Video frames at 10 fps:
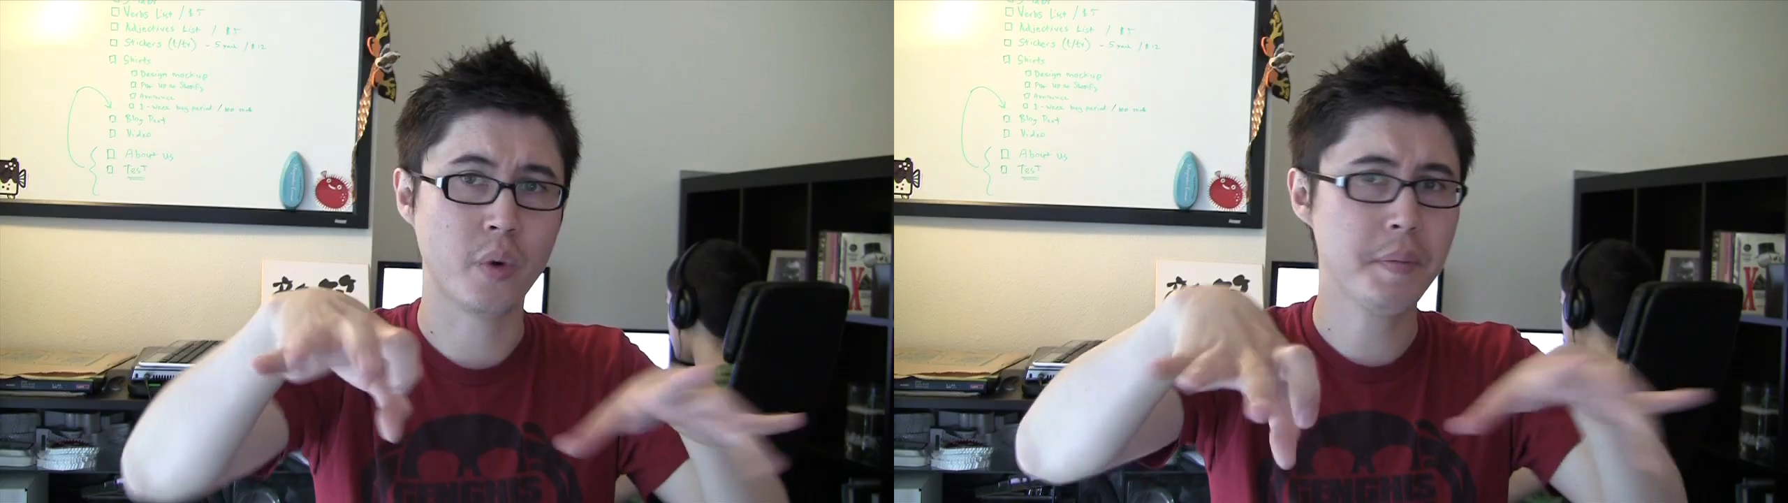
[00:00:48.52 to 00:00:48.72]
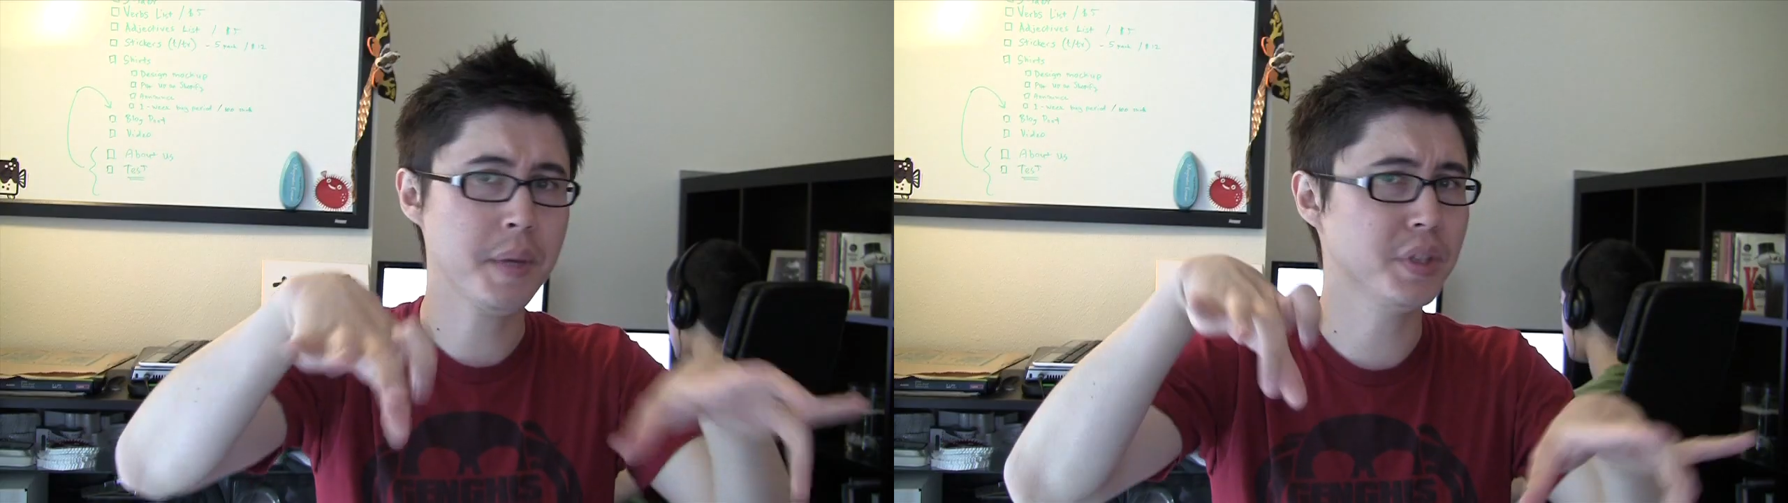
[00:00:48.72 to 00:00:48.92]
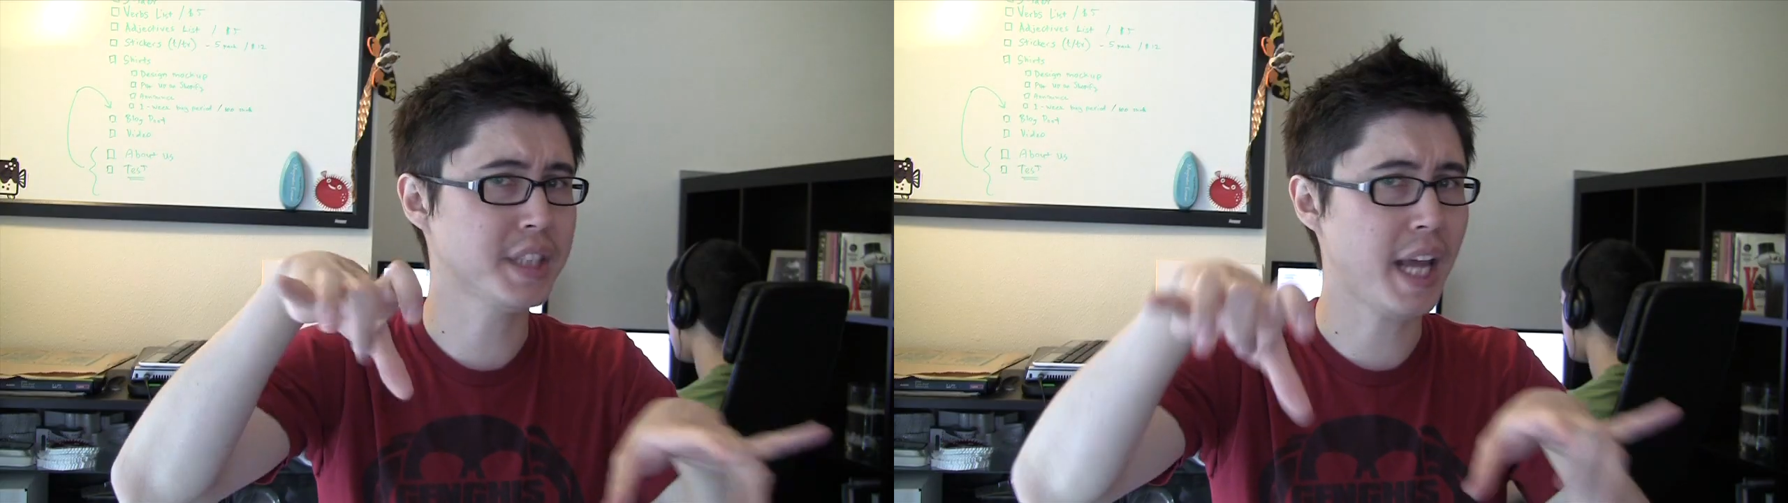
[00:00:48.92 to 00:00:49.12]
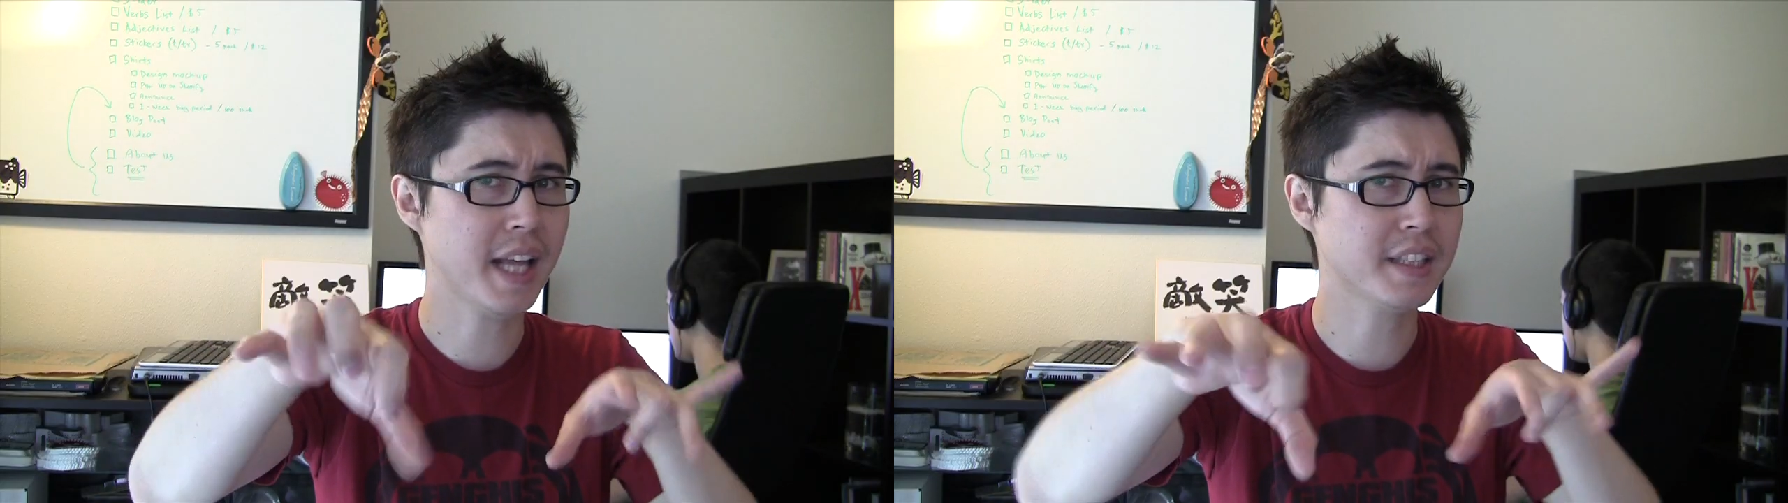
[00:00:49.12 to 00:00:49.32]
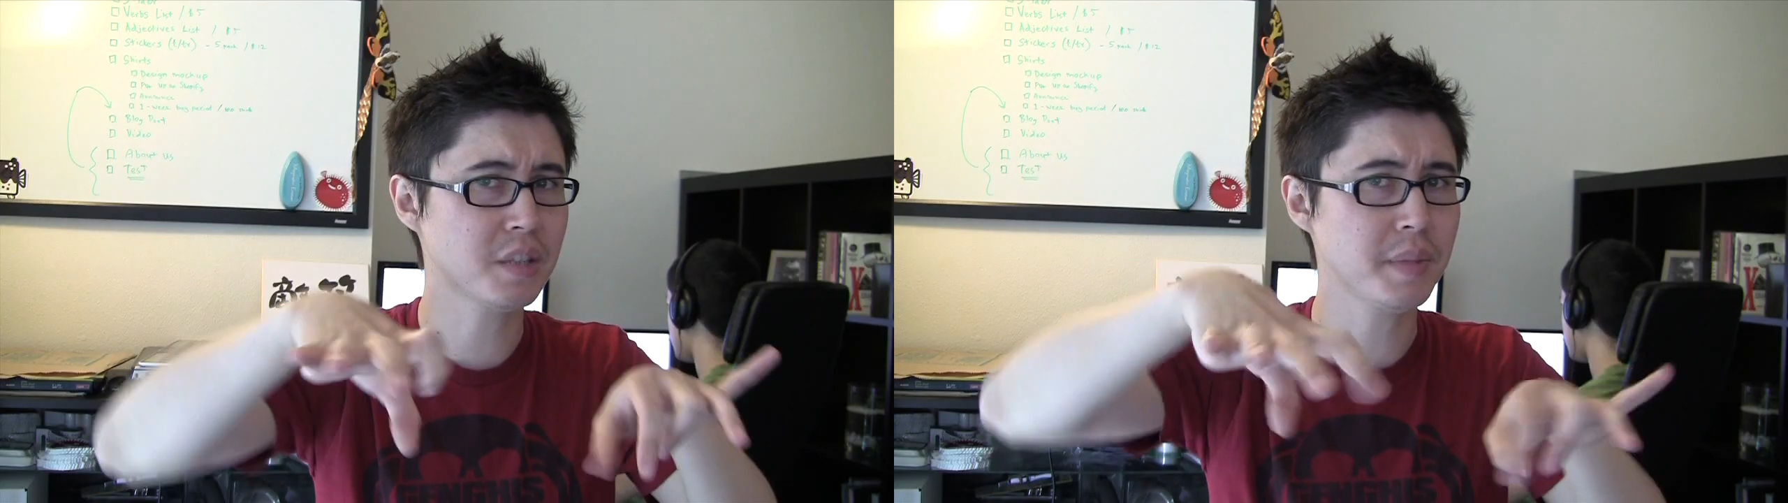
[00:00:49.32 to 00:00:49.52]
When people's
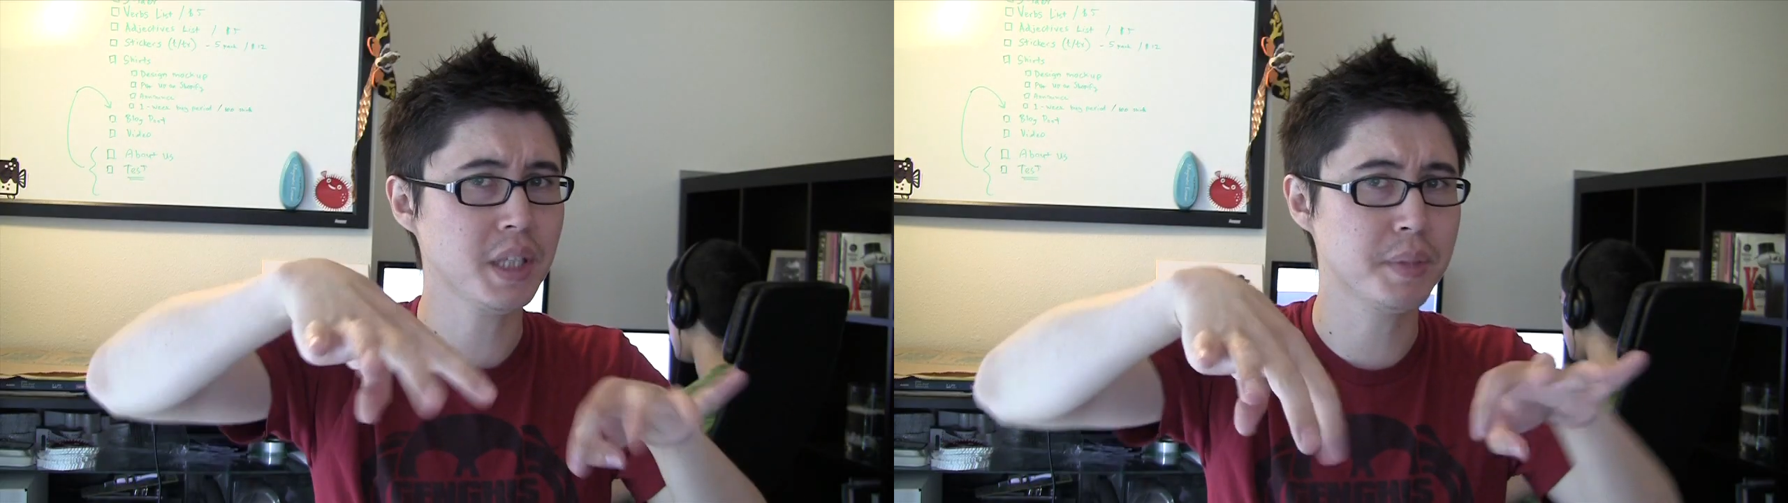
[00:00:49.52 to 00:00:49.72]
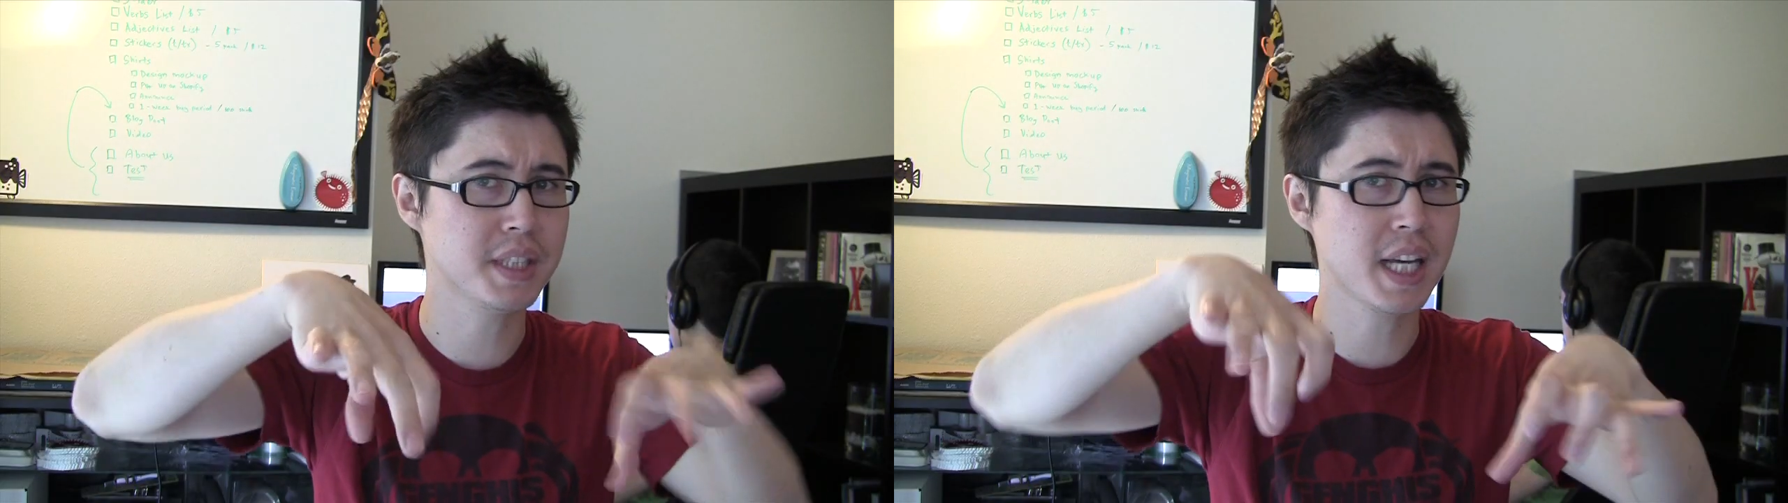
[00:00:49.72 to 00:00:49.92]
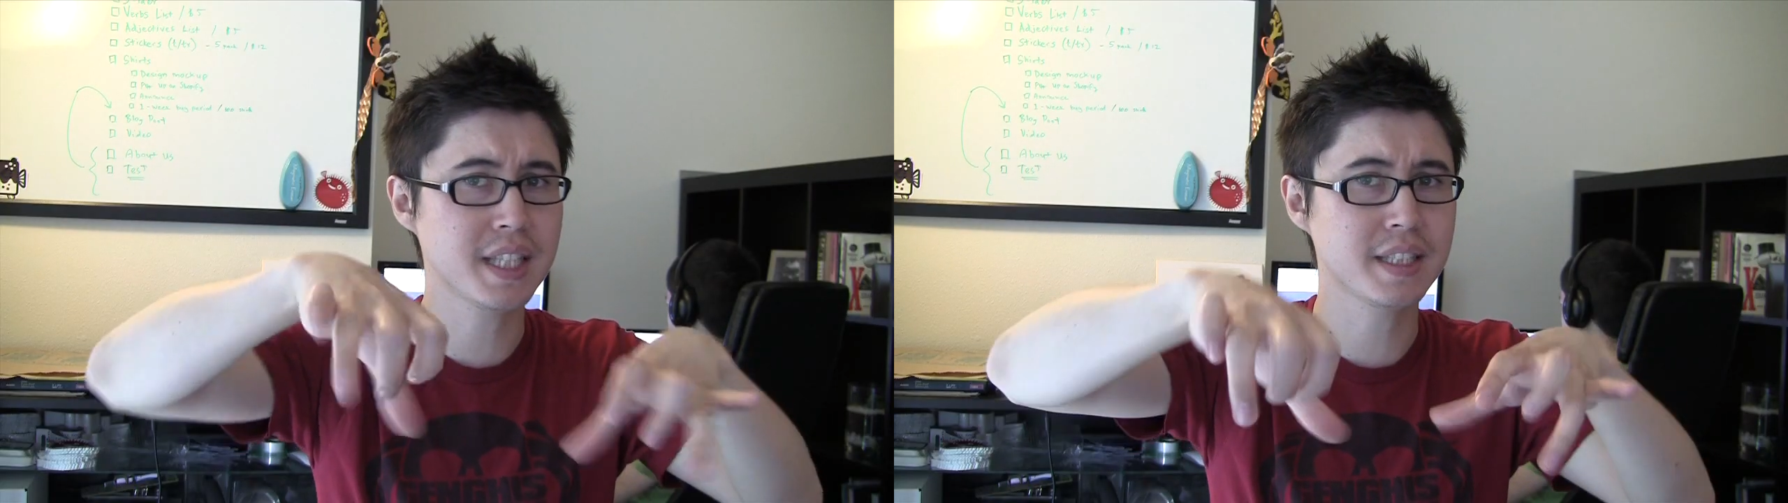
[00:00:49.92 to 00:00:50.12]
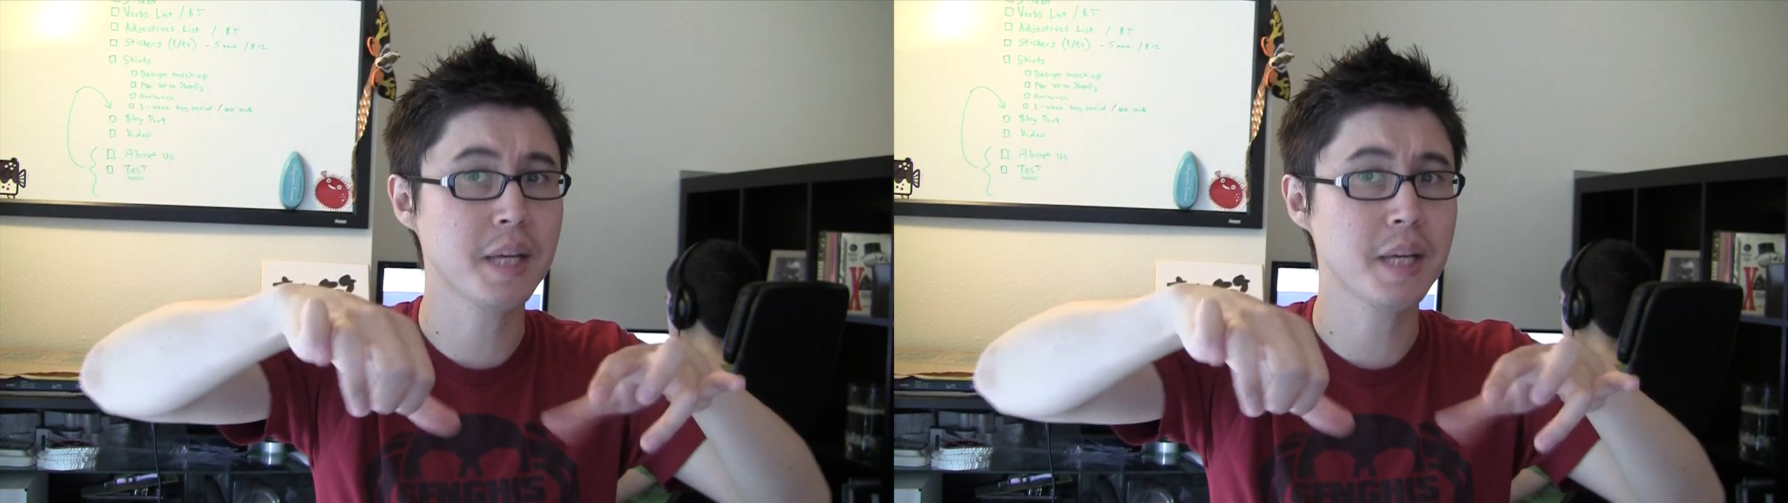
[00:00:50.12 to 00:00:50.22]
hands are being possessed,